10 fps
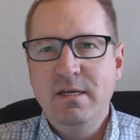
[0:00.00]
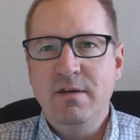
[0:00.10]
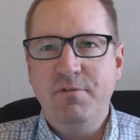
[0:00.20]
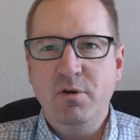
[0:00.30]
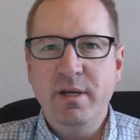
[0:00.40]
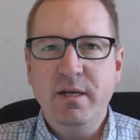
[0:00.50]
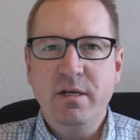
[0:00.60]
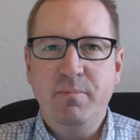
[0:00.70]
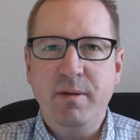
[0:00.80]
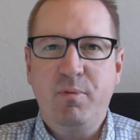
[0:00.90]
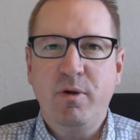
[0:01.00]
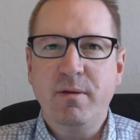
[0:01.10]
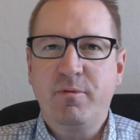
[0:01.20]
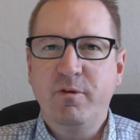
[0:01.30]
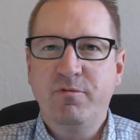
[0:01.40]
If you're needing to be
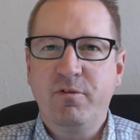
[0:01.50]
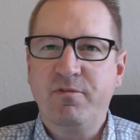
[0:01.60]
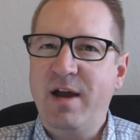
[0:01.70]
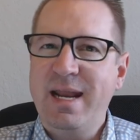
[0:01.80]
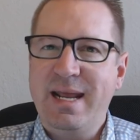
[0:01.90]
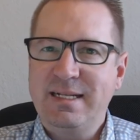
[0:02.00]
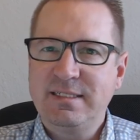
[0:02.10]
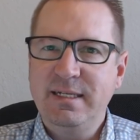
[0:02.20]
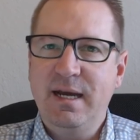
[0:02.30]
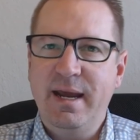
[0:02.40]
pre-approved for financing,